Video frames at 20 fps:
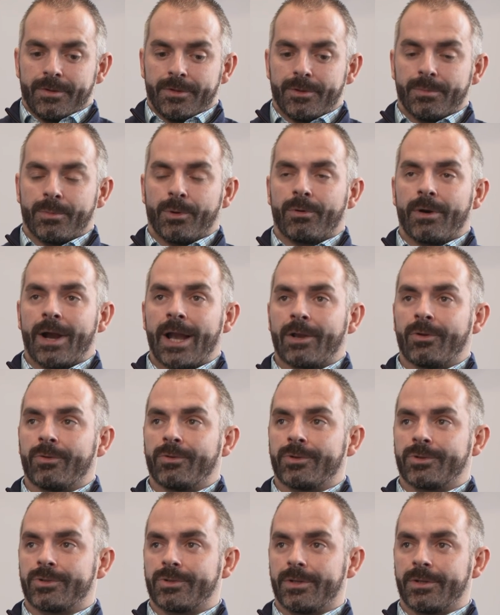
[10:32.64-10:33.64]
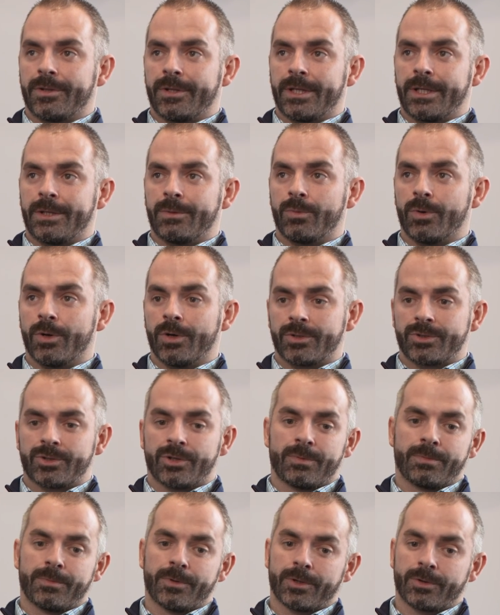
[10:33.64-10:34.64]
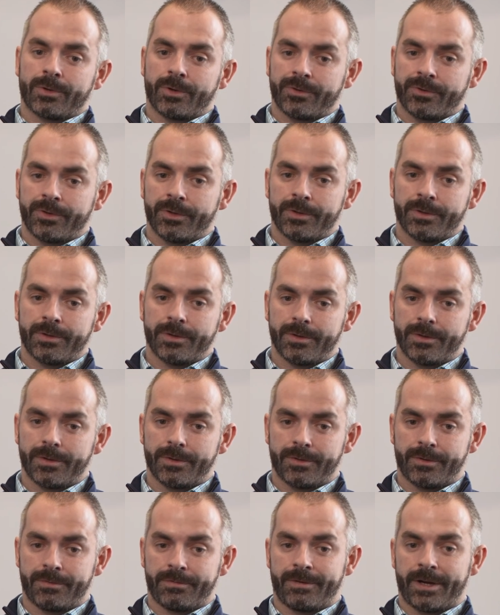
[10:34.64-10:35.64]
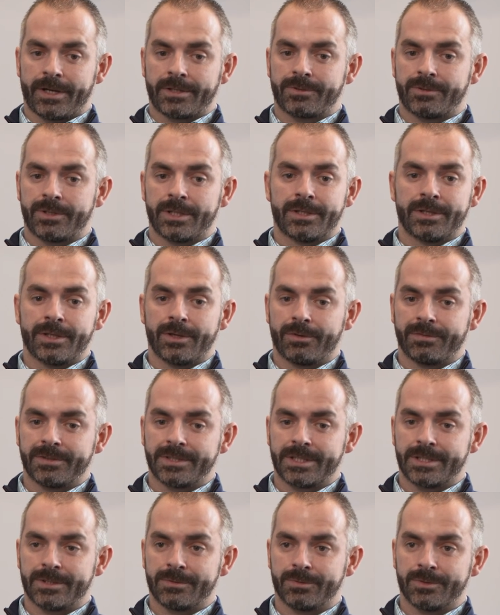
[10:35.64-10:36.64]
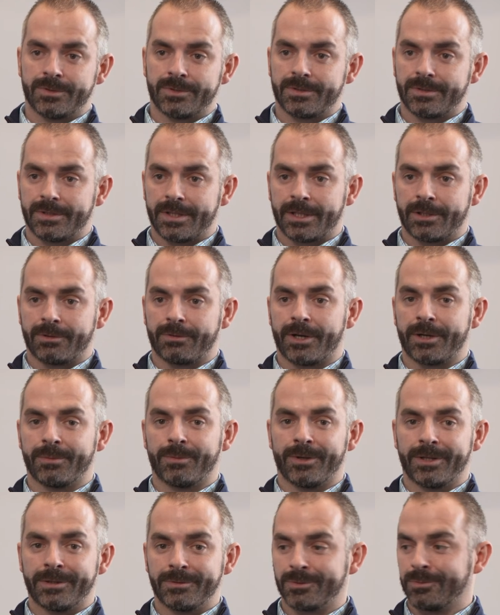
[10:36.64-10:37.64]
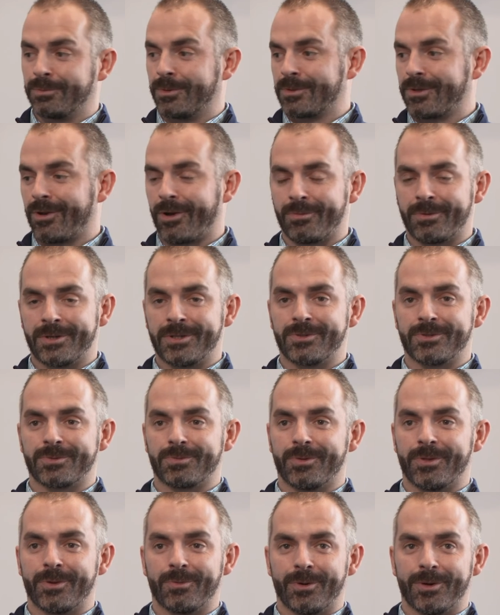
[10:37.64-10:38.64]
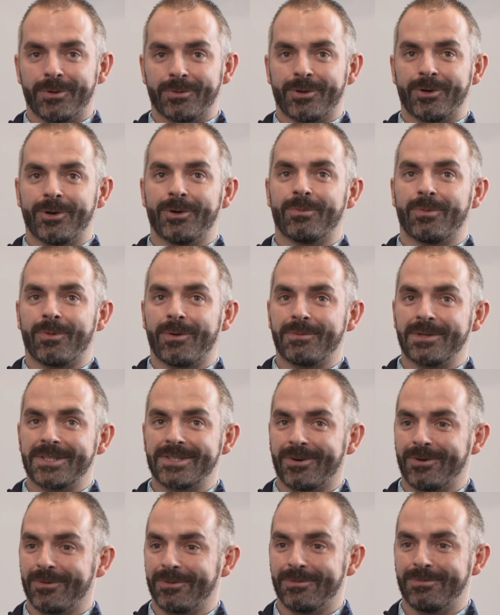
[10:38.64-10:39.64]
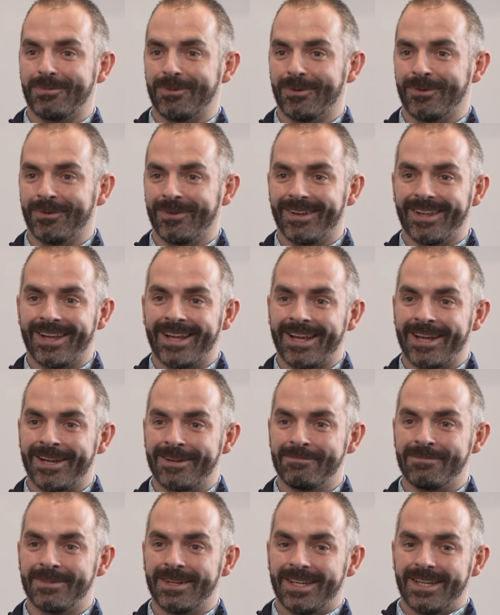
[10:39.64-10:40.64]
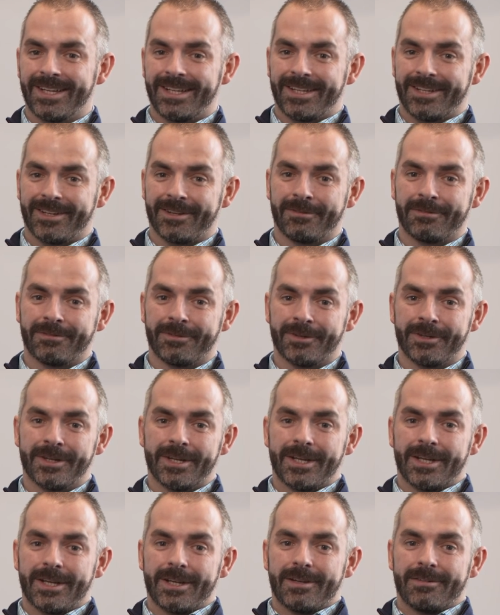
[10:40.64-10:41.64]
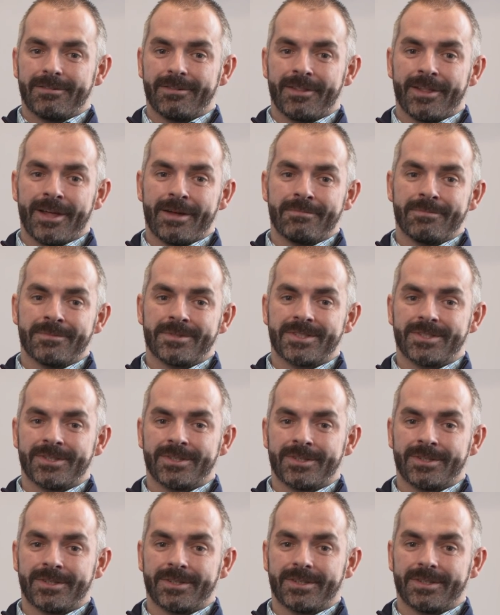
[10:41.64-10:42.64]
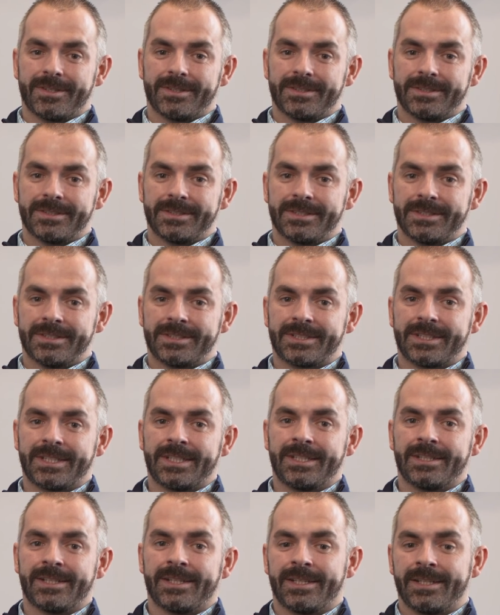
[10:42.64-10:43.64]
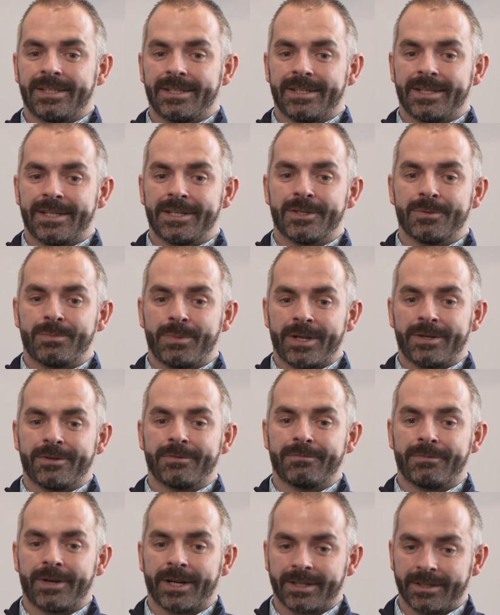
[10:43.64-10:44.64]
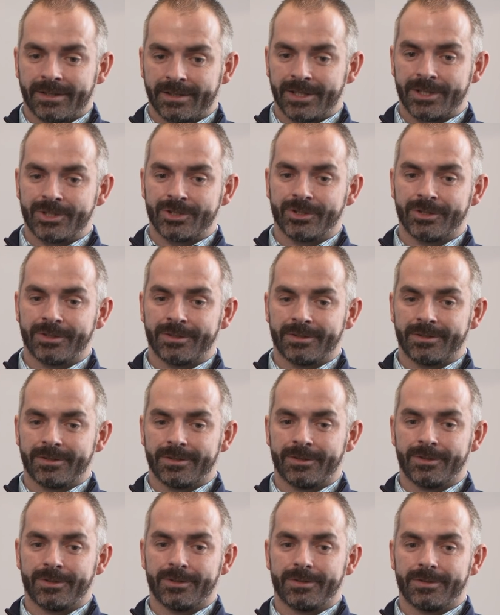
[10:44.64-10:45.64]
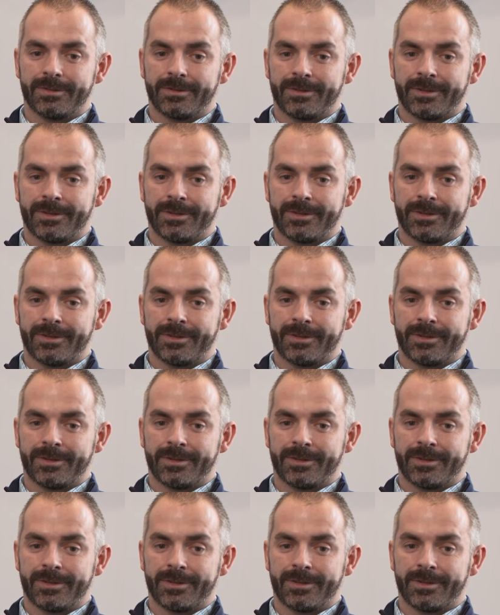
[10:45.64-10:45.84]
morale on the workshop and across the factory and the offices was incredible. It was almost like we'd just won the World Cup when we told them all. For them to see the independent recognition that